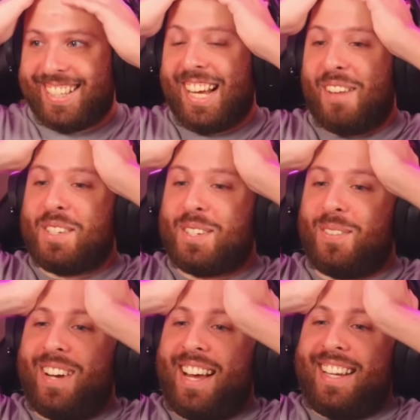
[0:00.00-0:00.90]
I'm
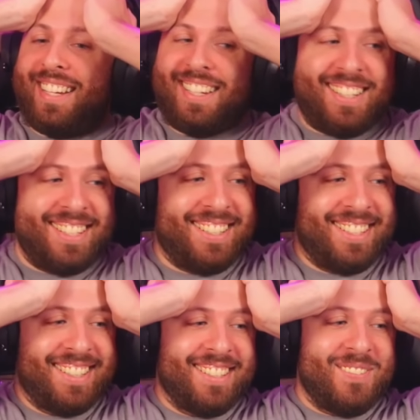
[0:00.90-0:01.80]
sweating.
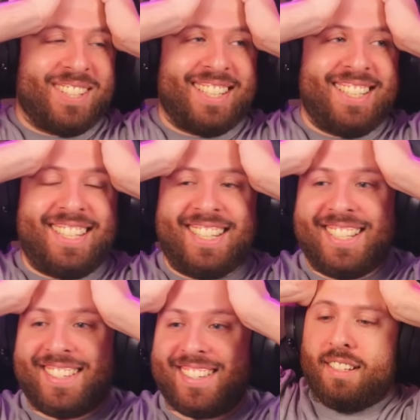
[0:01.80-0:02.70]

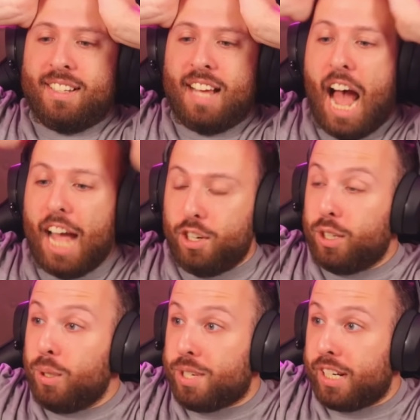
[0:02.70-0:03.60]
Please.
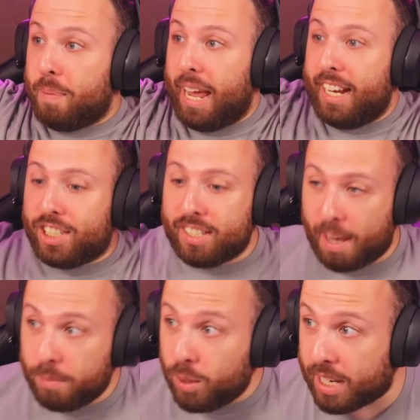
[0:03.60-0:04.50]
You're losing your patience.
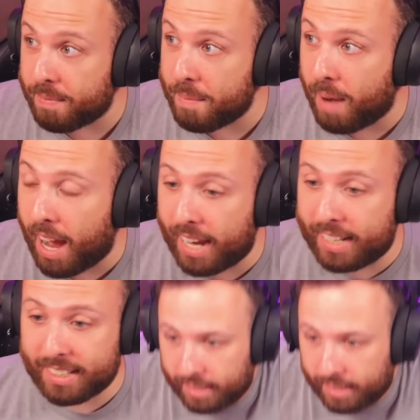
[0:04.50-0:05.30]
I'm losing my mind.